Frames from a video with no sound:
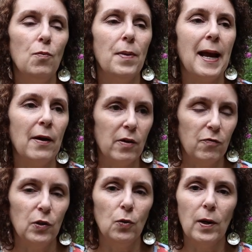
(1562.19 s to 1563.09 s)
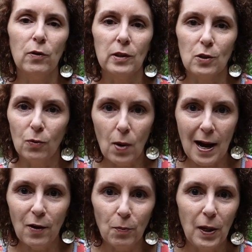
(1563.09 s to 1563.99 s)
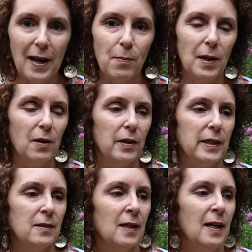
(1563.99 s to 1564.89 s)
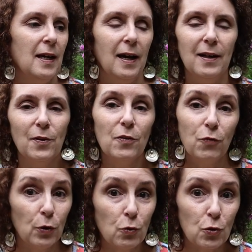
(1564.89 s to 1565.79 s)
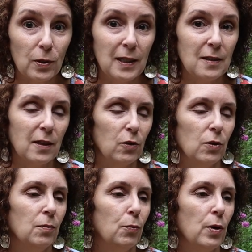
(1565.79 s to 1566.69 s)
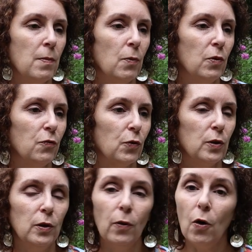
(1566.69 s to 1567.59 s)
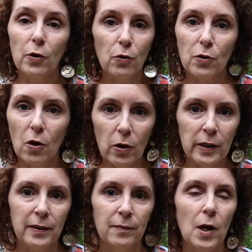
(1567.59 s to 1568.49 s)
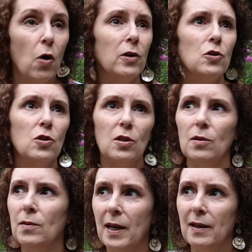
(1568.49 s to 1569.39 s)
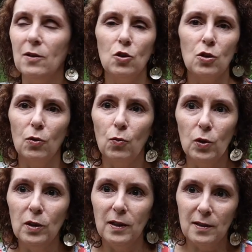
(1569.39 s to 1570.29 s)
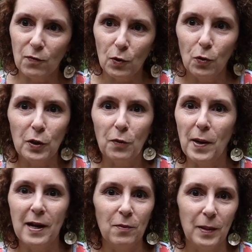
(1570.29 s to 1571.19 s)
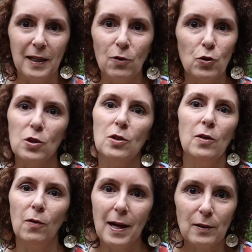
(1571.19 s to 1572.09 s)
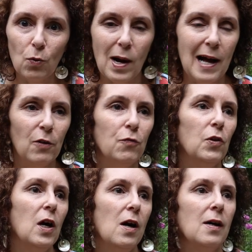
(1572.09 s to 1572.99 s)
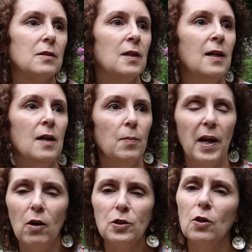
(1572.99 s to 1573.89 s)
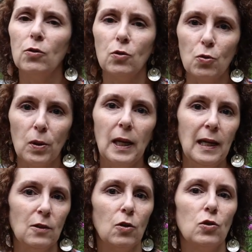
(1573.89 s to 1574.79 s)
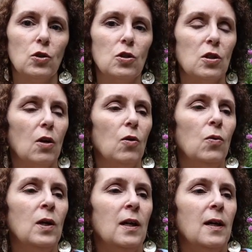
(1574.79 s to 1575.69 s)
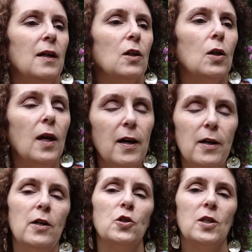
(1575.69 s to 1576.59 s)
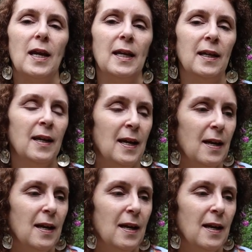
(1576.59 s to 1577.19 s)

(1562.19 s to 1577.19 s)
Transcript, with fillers: bountiful, whether it's the wild blackberries, the fruit trees that are brimming with fruit, or your garden, or just the woods. If you look around me, they're just, you know, like the wild phlox, but also the trees. They're just so lush and